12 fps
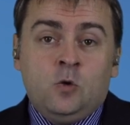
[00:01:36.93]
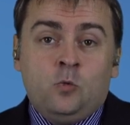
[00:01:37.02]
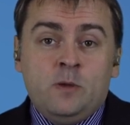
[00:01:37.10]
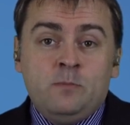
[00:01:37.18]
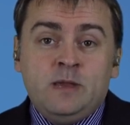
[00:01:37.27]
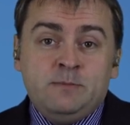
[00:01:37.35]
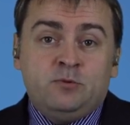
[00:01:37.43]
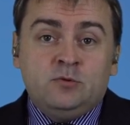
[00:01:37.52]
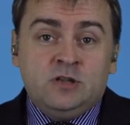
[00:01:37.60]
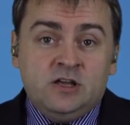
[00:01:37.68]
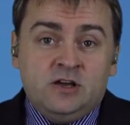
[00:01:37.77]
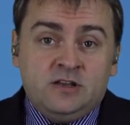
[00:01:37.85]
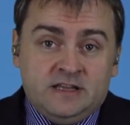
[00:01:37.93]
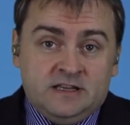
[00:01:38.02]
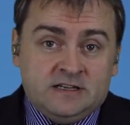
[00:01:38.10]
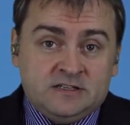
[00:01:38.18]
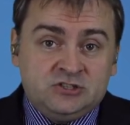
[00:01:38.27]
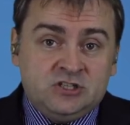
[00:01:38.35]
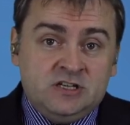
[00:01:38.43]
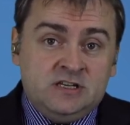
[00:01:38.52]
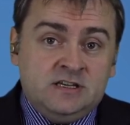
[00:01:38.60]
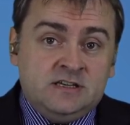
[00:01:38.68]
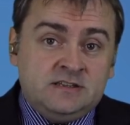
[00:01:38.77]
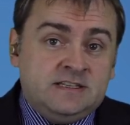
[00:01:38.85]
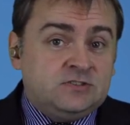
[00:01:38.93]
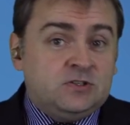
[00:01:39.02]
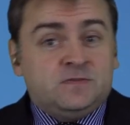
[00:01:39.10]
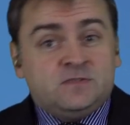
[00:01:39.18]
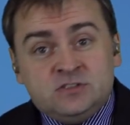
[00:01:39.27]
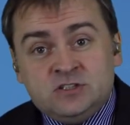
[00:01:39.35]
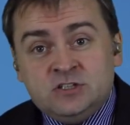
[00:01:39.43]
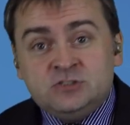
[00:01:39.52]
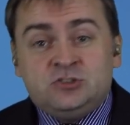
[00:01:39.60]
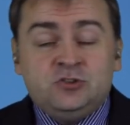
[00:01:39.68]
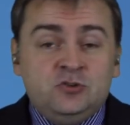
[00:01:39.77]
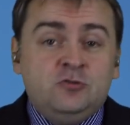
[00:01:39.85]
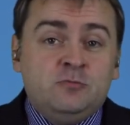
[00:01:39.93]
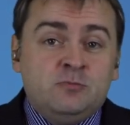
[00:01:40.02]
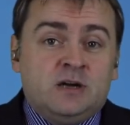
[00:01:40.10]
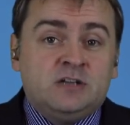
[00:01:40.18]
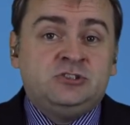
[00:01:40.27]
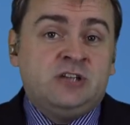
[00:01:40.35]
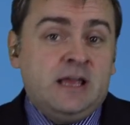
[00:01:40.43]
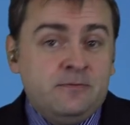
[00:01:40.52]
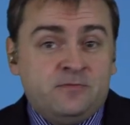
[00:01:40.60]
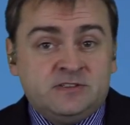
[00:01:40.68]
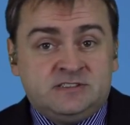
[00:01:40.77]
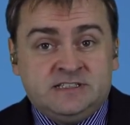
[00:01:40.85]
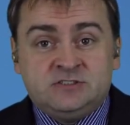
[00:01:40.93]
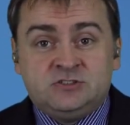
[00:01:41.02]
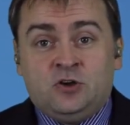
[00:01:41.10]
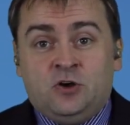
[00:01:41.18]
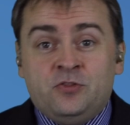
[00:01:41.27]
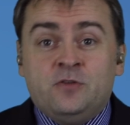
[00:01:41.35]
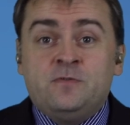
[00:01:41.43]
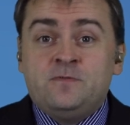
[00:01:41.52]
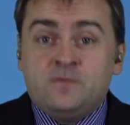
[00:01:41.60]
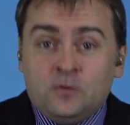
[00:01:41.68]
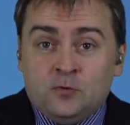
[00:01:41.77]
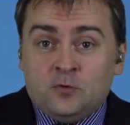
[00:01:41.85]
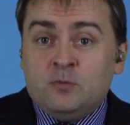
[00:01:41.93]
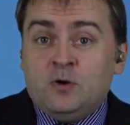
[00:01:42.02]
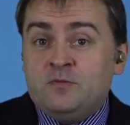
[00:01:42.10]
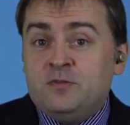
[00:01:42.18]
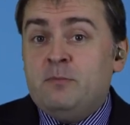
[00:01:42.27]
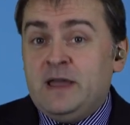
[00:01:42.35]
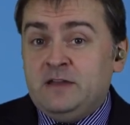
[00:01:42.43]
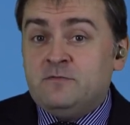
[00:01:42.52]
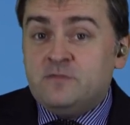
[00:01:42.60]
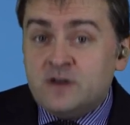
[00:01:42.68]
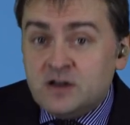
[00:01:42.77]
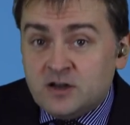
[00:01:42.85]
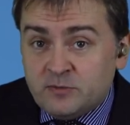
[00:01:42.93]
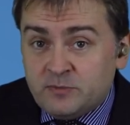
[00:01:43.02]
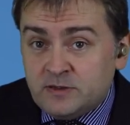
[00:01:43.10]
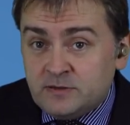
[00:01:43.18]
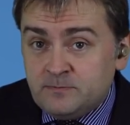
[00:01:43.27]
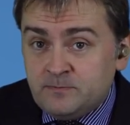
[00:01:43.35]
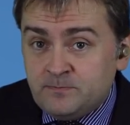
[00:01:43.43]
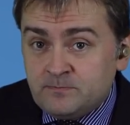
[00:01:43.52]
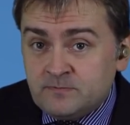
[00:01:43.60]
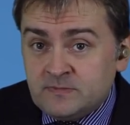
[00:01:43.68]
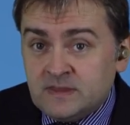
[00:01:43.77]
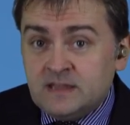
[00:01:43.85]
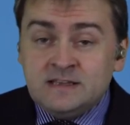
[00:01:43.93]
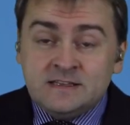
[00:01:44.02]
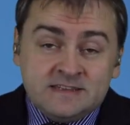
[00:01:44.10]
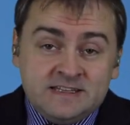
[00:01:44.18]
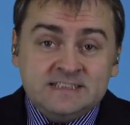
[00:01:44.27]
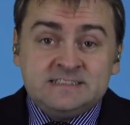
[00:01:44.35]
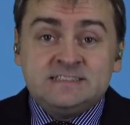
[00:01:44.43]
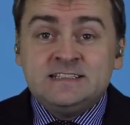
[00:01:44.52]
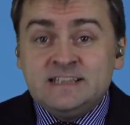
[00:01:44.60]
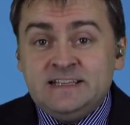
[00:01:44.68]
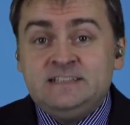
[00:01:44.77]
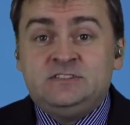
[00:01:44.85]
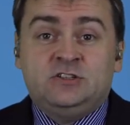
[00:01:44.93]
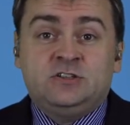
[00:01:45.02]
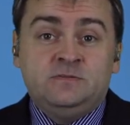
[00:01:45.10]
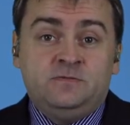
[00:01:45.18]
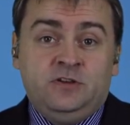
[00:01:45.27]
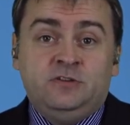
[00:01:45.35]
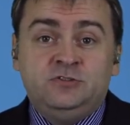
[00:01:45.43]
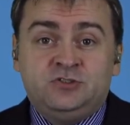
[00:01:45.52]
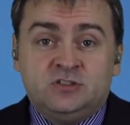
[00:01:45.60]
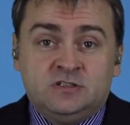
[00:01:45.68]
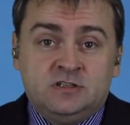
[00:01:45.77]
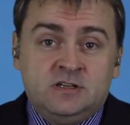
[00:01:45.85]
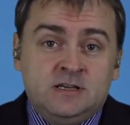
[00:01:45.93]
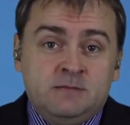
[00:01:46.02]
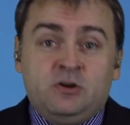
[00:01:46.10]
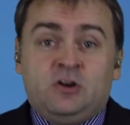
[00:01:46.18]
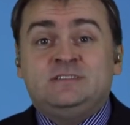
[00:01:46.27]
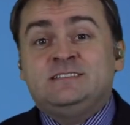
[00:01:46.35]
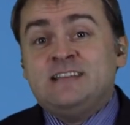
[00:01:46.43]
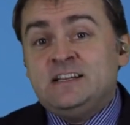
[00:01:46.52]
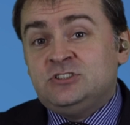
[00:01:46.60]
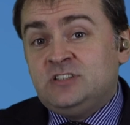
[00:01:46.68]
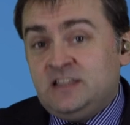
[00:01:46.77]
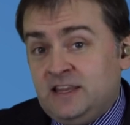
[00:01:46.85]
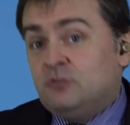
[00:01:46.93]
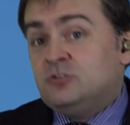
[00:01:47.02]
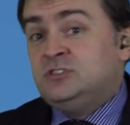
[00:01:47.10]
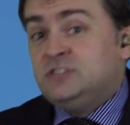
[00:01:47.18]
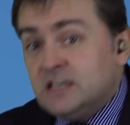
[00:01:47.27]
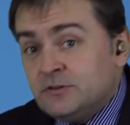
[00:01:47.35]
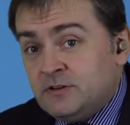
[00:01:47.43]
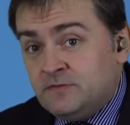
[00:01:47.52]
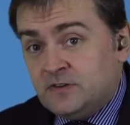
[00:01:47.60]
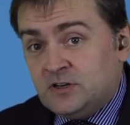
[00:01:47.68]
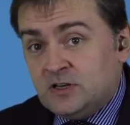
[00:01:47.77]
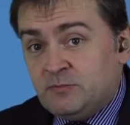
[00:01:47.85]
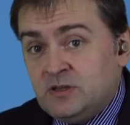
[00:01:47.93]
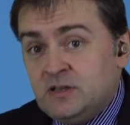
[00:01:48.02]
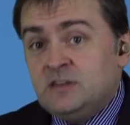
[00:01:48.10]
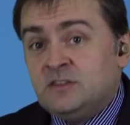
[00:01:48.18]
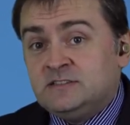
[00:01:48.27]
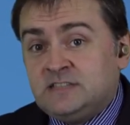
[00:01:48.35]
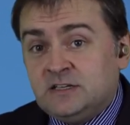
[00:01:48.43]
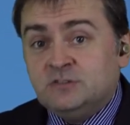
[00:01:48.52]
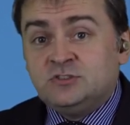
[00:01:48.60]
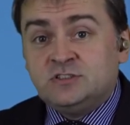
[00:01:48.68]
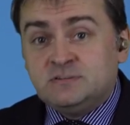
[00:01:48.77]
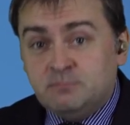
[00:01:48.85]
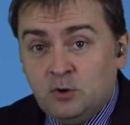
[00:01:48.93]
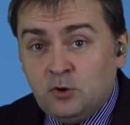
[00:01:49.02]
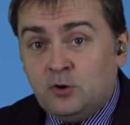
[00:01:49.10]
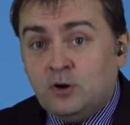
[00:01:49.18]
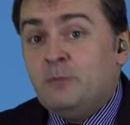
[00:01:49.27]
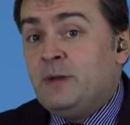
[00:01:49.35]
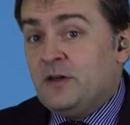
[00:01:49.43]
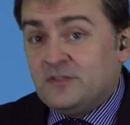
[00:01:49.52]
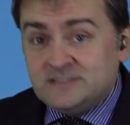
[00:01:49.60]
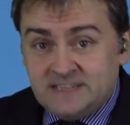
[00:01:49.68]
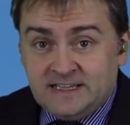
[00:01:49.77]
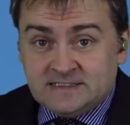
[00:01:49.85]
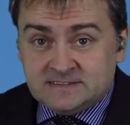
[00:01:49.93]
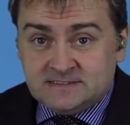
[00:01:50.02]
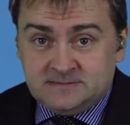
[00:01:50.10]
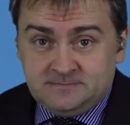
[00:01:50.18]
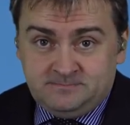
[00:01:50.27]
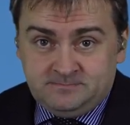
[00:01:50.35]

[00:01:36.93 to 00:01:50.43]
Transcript: When people learn English, there's often too much emphasis on the form of the main verb. This leads to confusion because it's actually the auxiliary verb that tells us more about the tense.